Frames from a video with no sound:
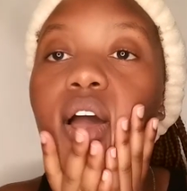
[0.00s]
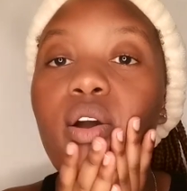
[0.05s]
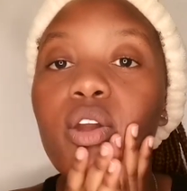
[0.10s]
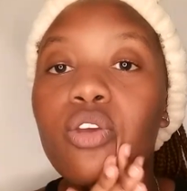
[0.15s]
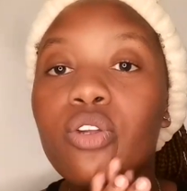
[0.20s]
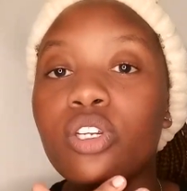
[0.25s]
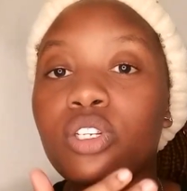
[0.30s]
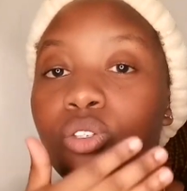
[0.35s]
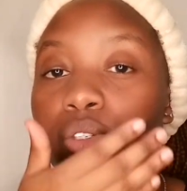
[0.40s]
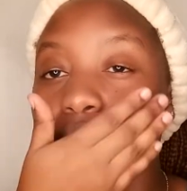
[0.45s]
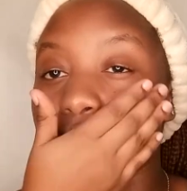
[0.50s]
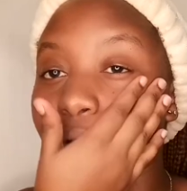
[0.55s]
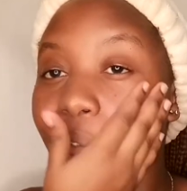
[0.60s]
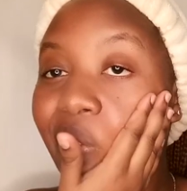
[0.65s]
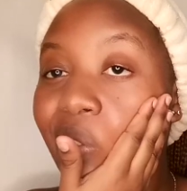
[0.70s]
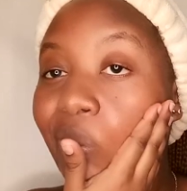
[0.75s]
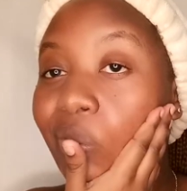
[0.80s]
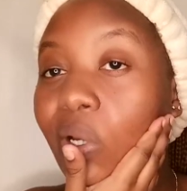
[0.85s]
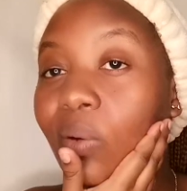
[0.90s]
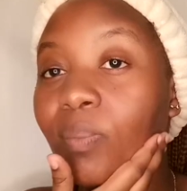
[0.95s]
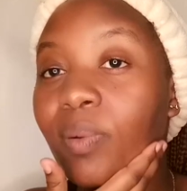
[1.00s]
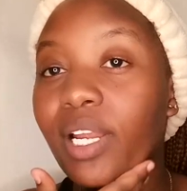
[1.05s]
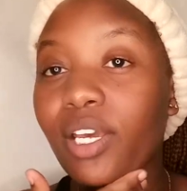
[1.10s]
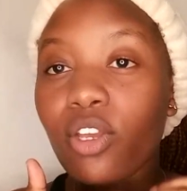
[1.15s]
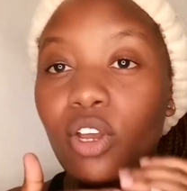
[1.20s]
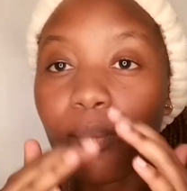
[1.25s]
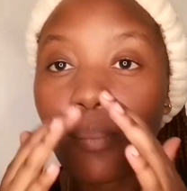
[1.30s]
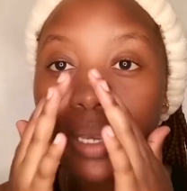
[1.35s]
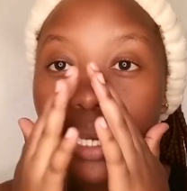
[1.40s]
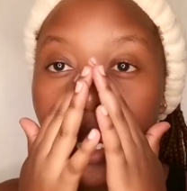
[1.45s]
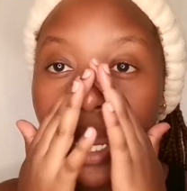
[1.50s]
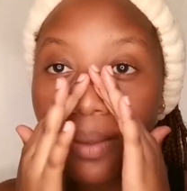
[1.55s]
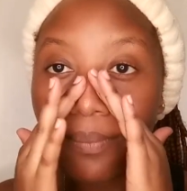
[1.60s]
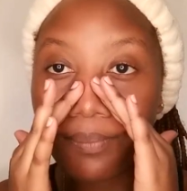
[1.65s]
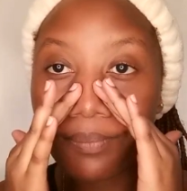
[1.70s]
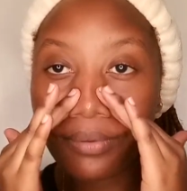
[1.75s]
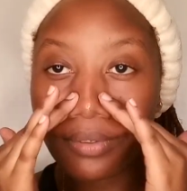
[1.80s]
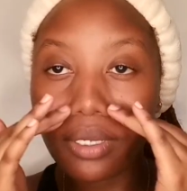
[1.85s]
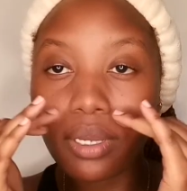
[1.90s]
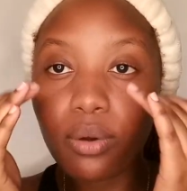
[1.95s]
You need to apply your makeup
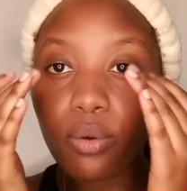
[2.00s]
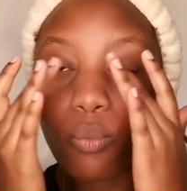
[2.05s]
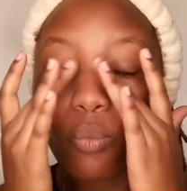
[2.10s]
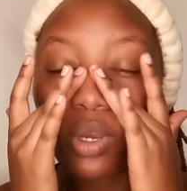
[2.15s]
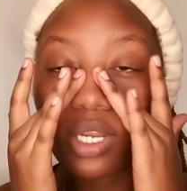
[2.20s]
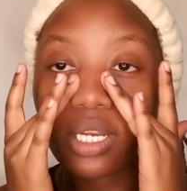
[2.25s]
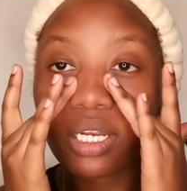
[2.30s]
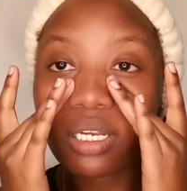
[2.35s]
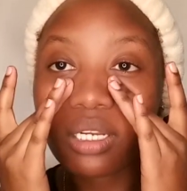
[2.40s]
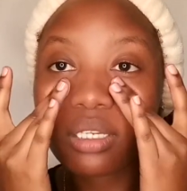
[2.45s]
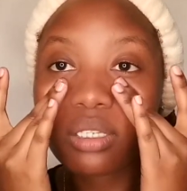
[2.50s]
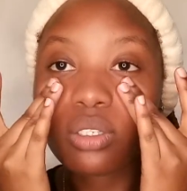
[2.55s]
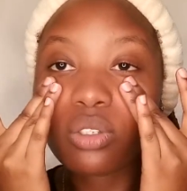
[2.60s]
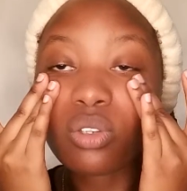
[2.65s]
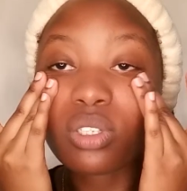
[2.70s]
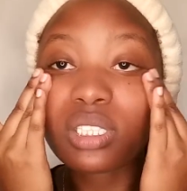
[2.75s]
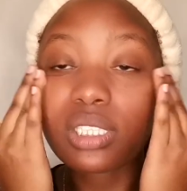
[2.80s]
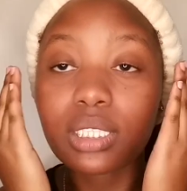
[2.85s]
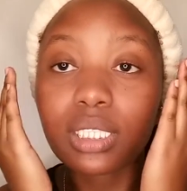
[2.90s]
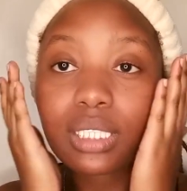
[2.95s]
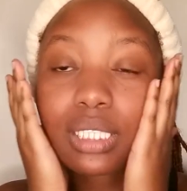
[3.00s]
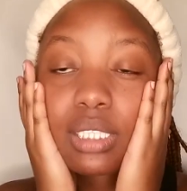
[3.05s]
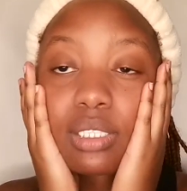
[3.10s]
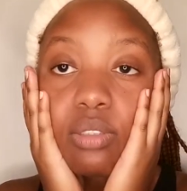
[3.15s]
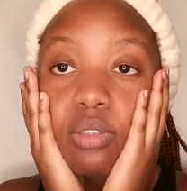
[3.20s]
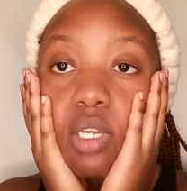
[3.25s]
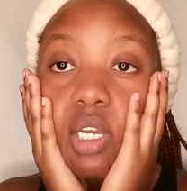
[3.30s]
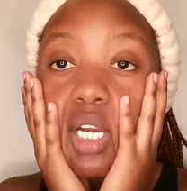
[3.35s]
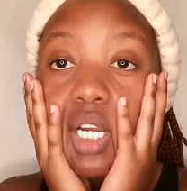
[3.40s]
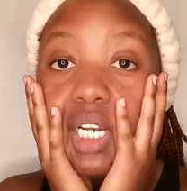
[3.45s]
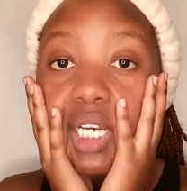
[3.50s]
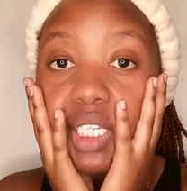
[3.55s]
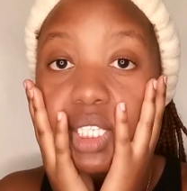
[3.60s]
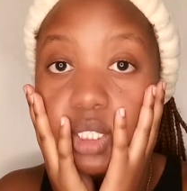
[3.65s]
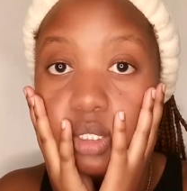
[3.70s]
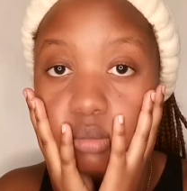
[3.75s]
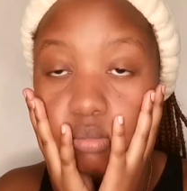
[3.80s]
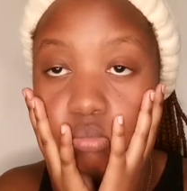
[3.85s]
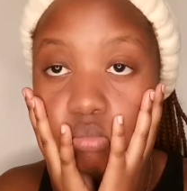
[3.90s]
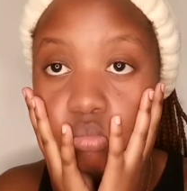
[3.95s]
when your skin is
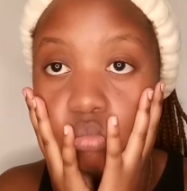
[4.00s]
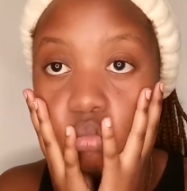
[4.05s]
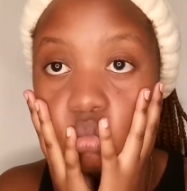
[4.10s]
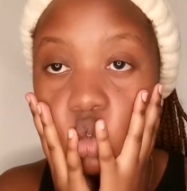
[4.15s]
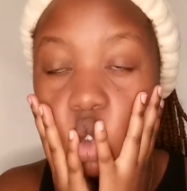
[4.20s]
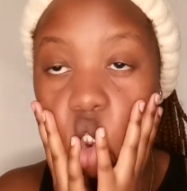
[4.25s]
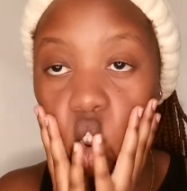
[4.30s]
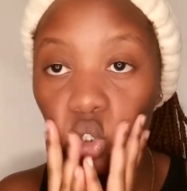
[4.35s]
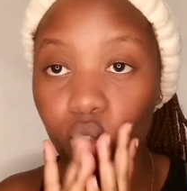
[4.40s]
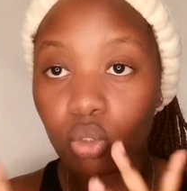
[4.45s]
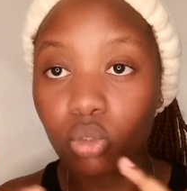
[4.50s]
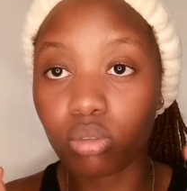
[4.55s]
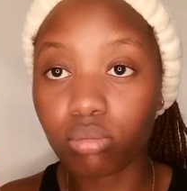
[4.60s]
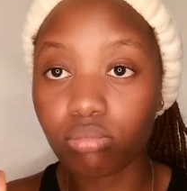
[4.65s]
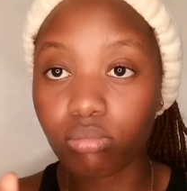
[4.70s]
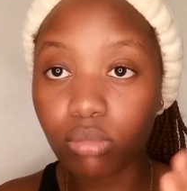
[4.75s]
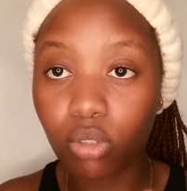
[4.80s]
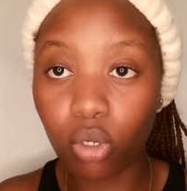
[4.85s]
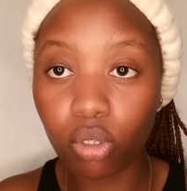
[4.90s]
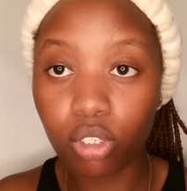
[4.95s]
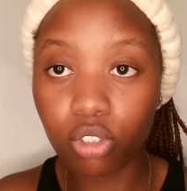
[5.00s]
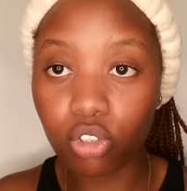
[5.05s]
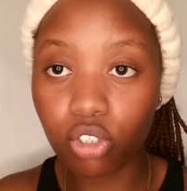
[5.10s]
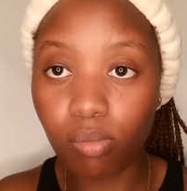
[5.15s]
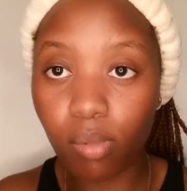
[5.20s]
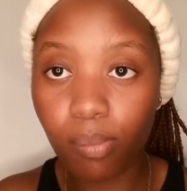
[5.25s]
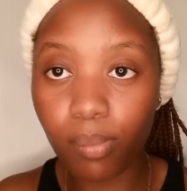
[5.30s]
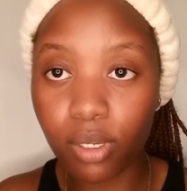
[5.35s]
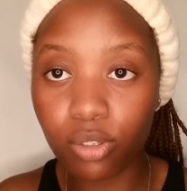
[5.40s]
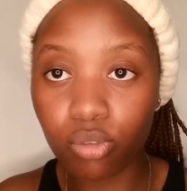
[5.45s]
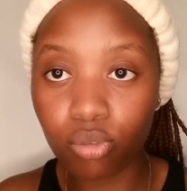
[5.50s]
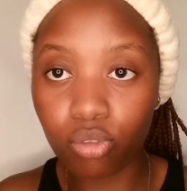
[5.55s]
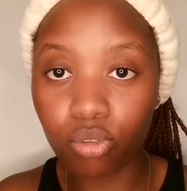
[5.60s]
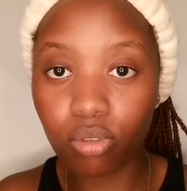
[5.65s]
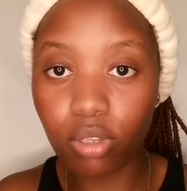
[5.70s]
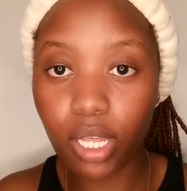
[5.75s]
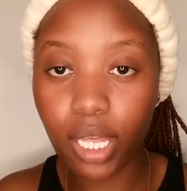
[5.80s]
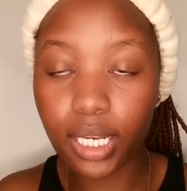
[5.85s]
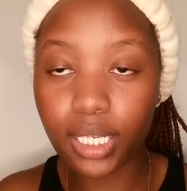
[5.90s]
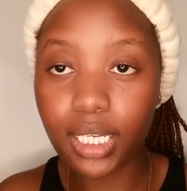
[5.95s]
clean. So always remember to
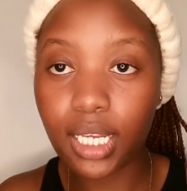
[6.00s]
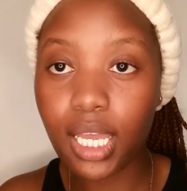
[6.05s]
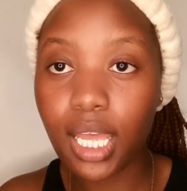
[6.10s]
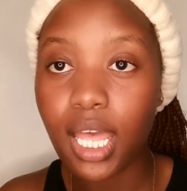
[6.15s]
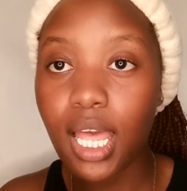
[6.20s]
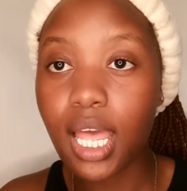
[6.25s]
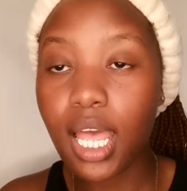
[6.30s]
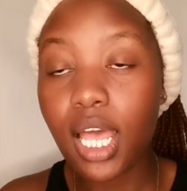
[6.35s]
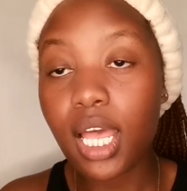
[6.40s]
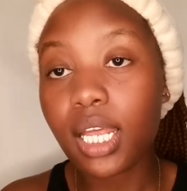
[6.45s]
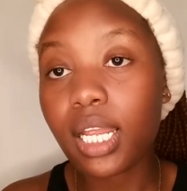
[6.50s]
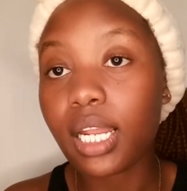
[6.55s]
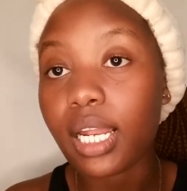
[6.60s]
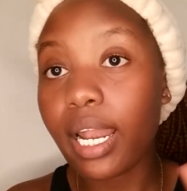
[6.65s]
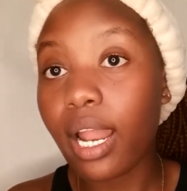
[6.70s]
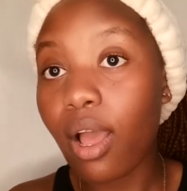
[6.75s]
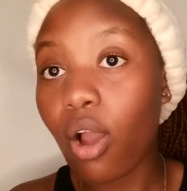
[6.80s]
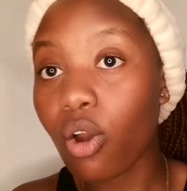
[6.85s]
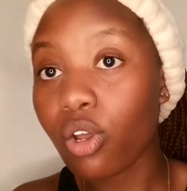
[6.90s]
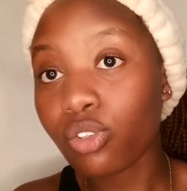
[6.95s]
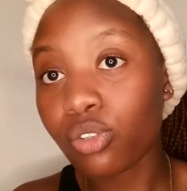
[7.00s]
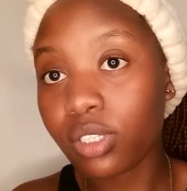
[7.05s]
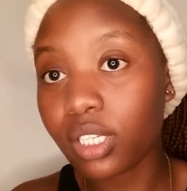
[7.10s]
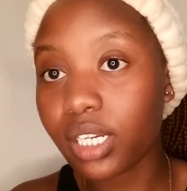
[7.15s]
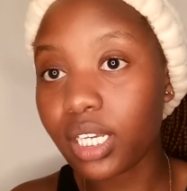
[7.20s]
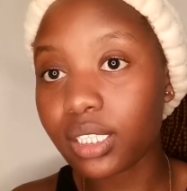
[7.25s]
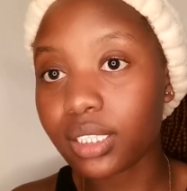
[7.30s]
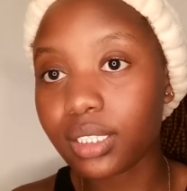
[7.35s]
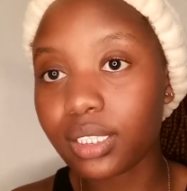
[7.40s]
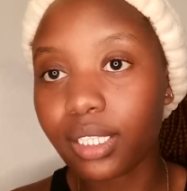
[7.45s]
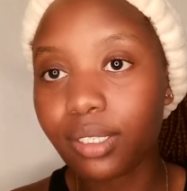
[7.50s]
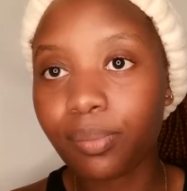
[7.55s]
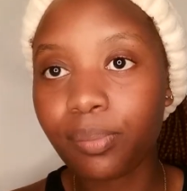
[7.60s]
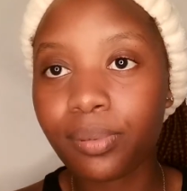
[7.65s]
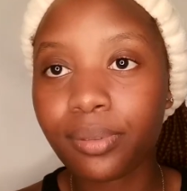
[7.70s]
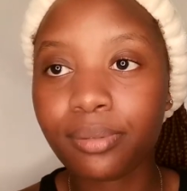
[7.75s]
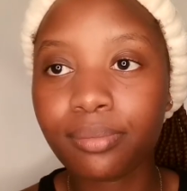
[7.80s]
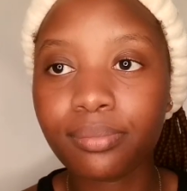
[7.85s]
do that. On to the next step.